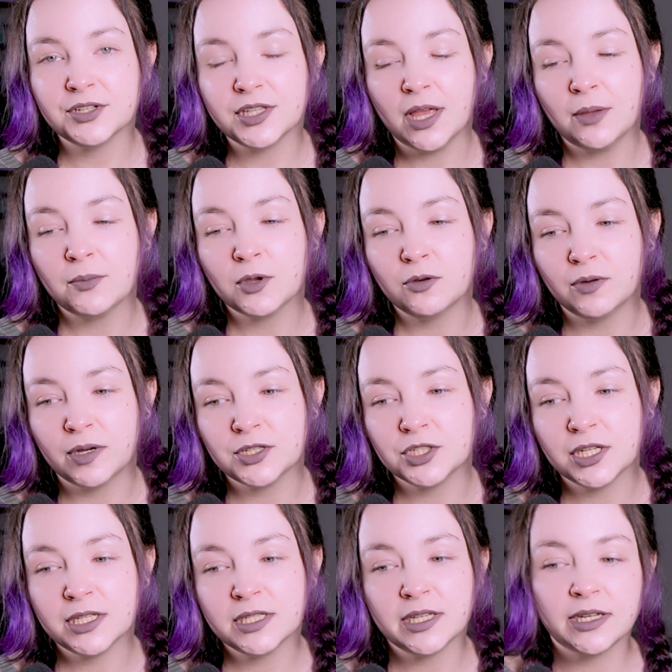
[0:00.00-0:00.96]
some
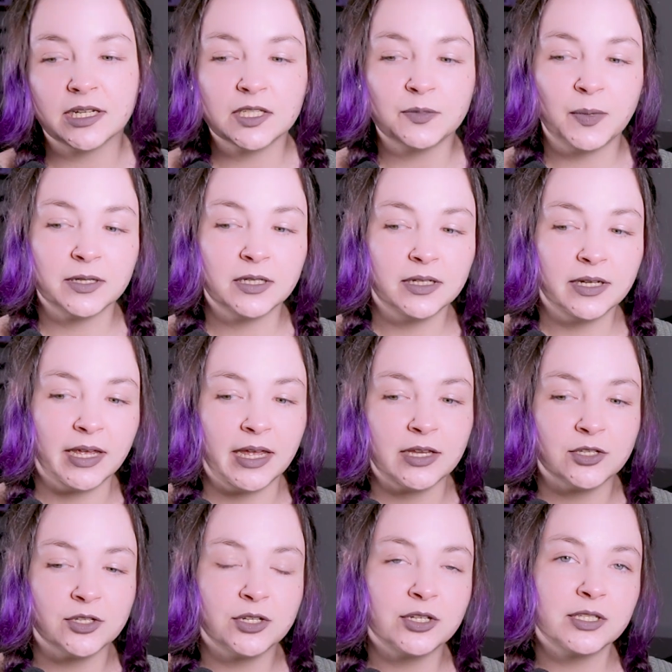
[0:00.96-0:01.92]
questions and expected
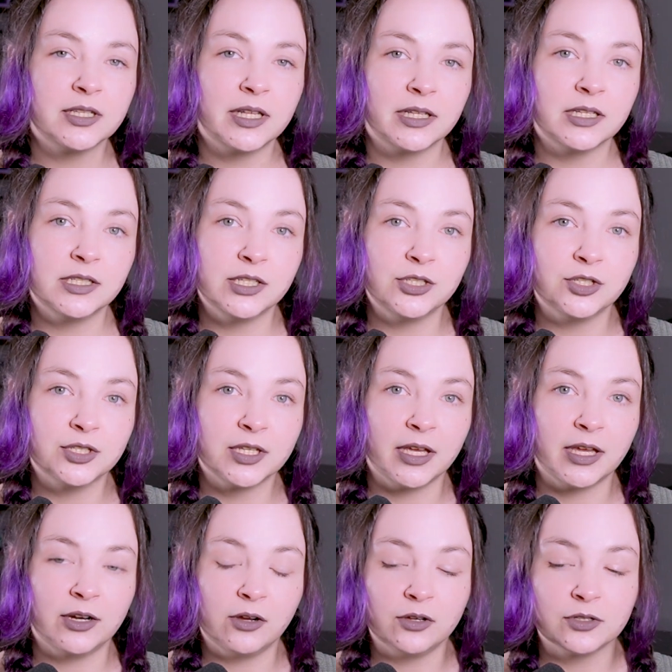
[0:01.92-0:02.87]
answers that the teacher's
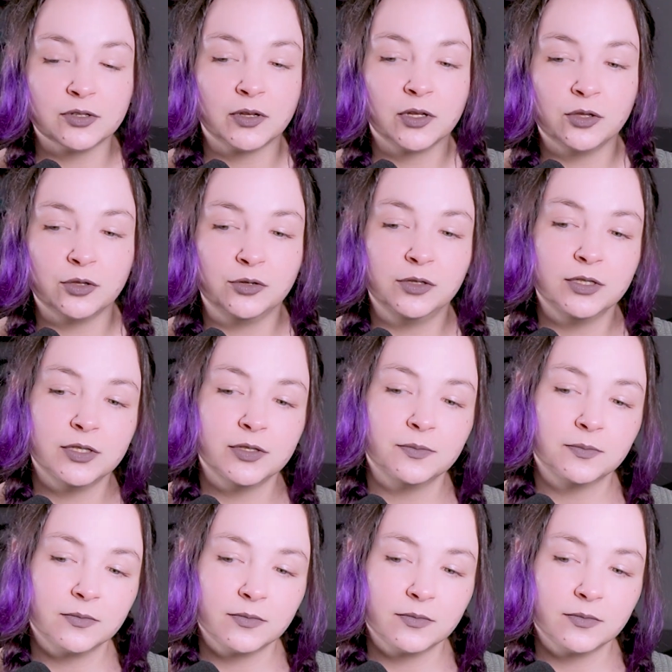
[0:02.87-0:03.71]
guide also includes.